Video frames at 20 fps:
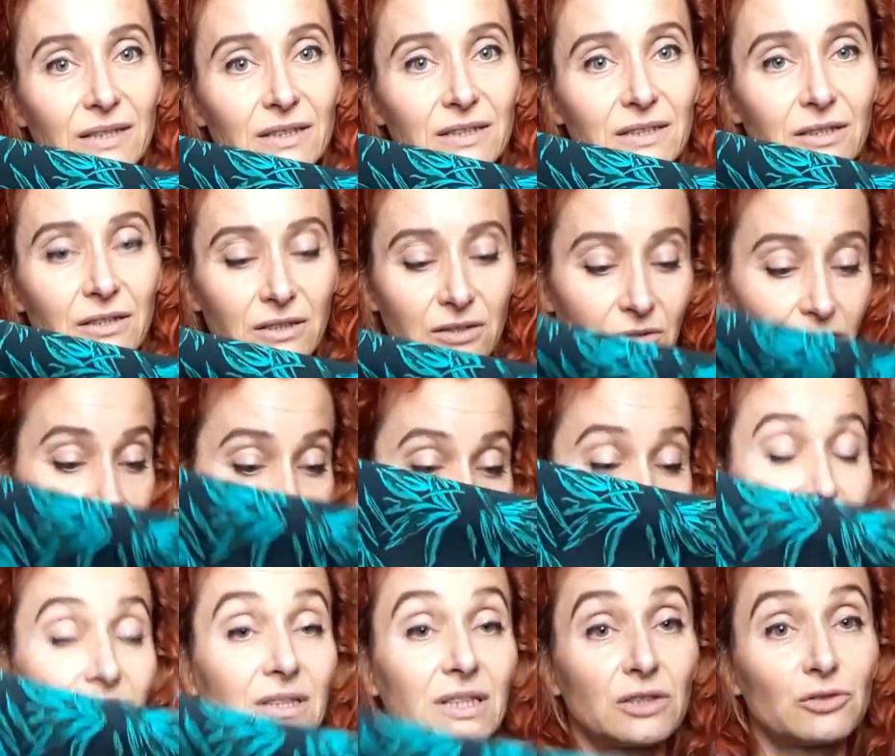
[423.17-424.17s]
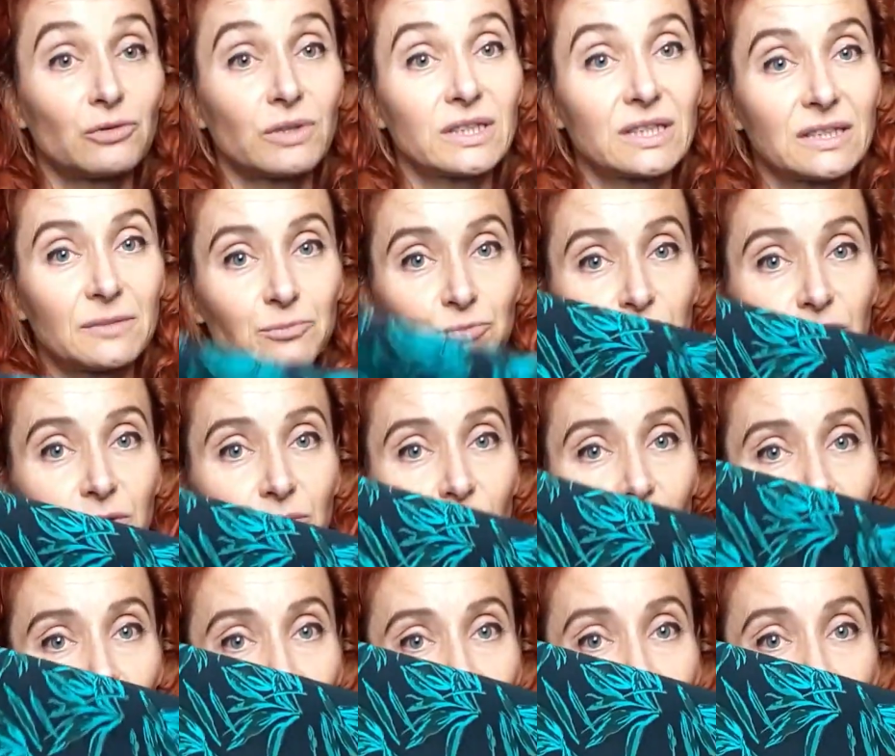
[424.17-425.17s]
It's going to, this one is
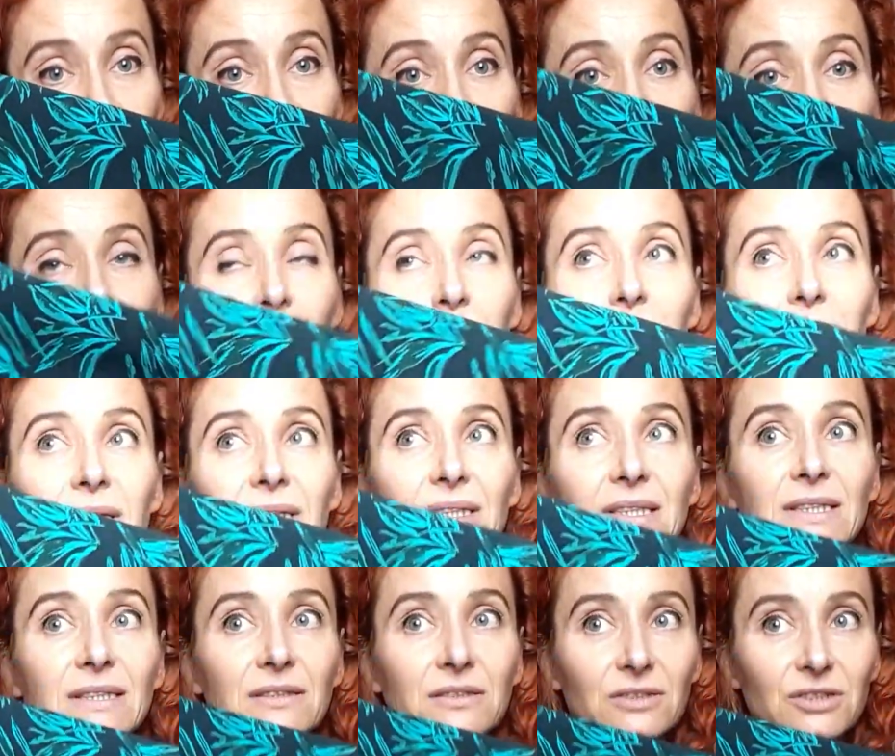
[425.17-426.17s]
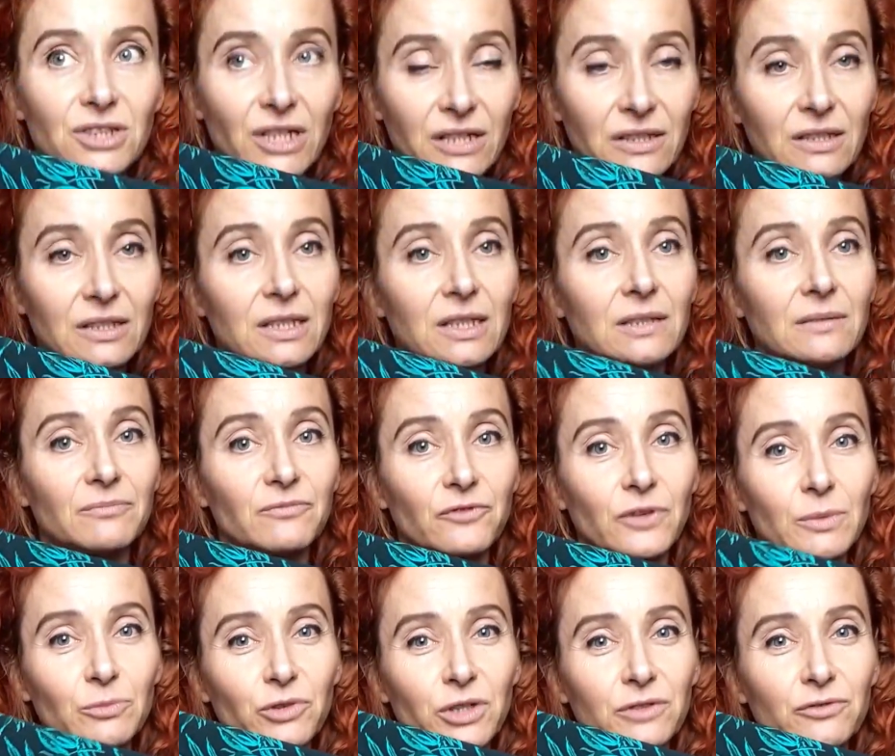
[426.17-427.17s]
pre-washed, but generally
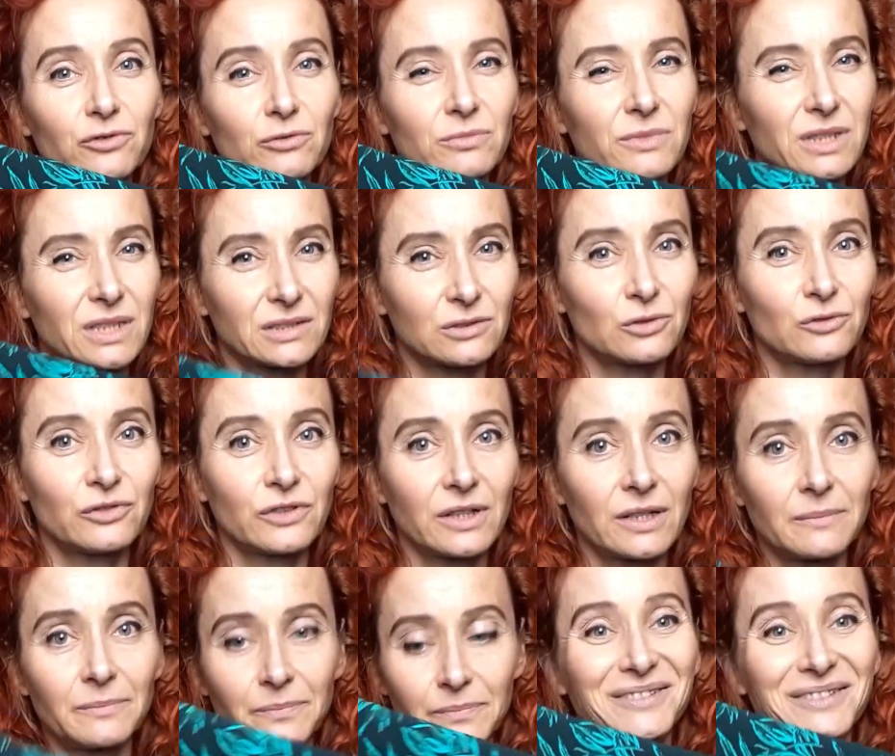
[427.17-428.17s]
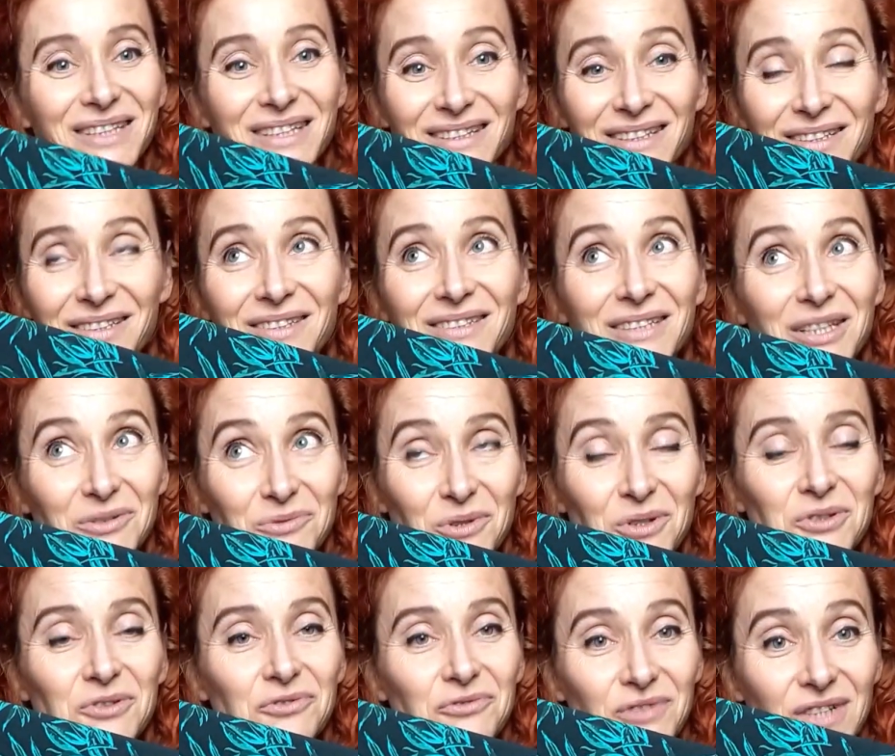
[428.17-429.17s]
fabric from Dressówka, they
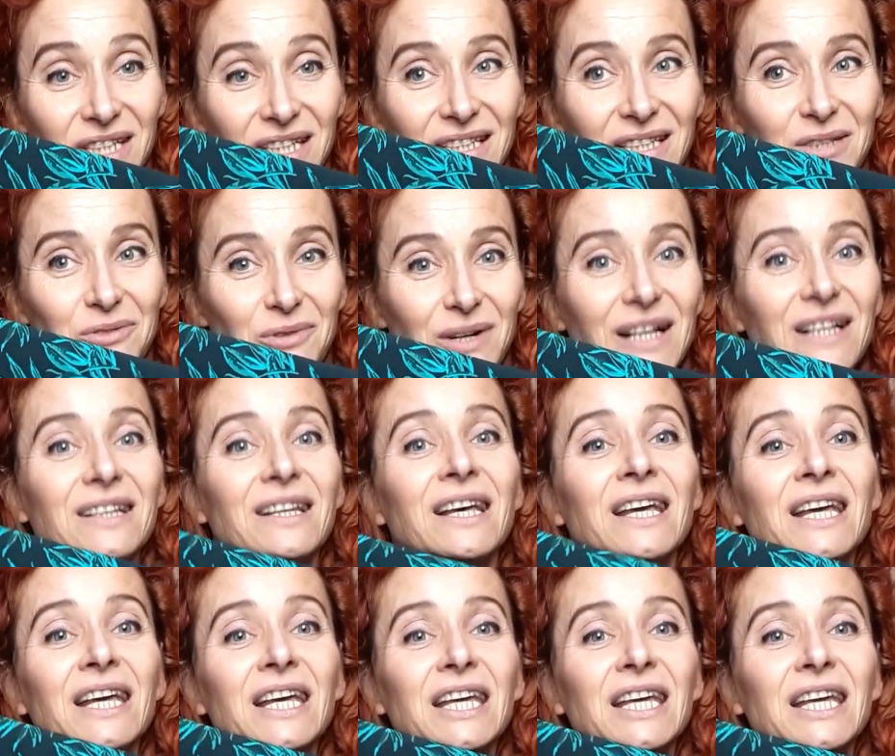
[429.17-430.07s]
wash really well.